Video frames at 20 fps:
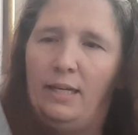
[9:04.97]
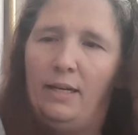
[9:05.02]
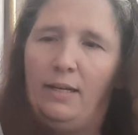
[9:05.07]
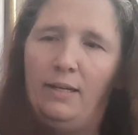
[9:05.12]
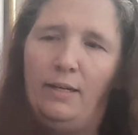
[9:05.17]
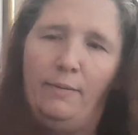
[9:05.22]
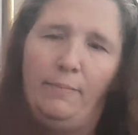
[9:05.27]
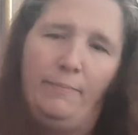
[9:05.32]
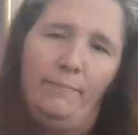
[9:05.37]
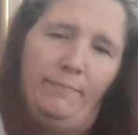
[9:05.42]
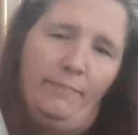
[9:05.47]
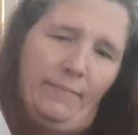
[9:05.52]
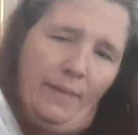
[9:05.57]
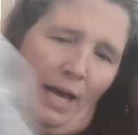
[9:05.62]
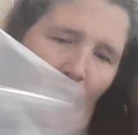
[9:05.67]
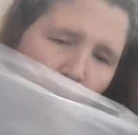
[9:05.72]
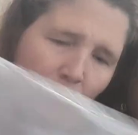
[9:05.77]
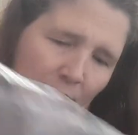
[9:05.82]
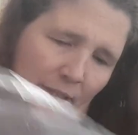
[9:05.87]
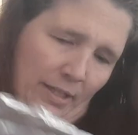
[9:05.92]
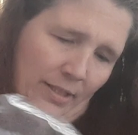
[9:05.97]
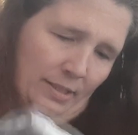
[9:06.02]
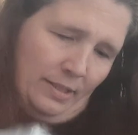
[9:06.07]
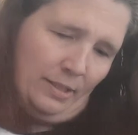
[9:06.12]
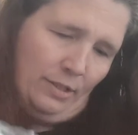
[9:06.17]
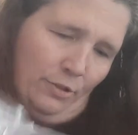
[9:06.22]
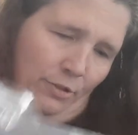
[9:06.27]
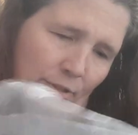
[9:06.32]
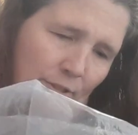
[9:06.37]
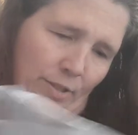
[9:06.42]
I would
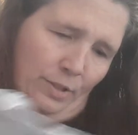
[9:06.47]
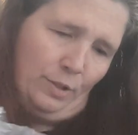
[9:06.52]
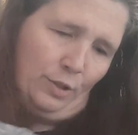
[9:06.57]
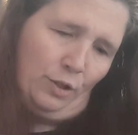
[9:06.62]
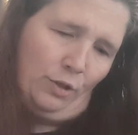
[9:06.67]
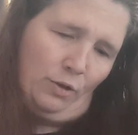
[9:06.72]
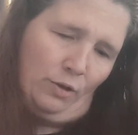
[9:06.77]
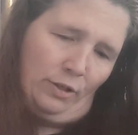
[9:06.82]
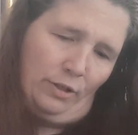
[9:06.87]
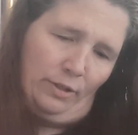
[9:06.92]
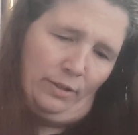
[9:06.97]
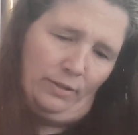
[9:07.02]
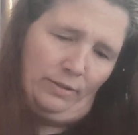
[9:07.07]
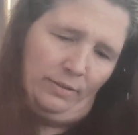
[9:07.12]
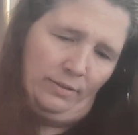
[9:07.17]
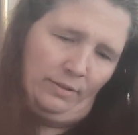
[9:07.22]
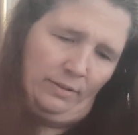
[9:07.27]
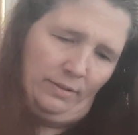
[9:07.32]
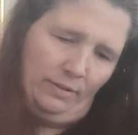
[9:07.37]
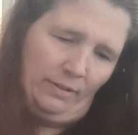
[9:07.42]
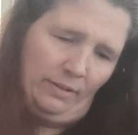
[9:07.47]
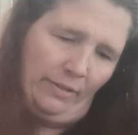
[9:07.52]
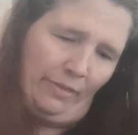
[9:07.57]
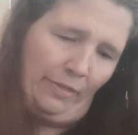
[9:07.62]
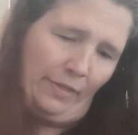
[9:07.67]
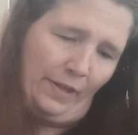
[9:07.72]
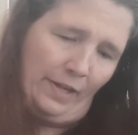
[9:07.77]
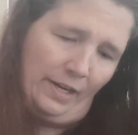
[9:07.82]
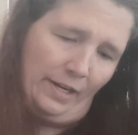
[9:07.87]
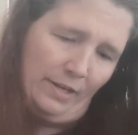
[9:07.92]
consider this yarn
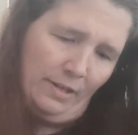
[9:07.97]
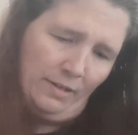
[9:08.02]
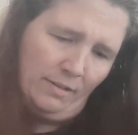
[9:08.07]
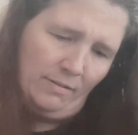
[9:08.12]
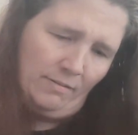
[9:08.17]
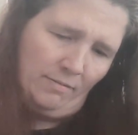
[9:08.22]
thin.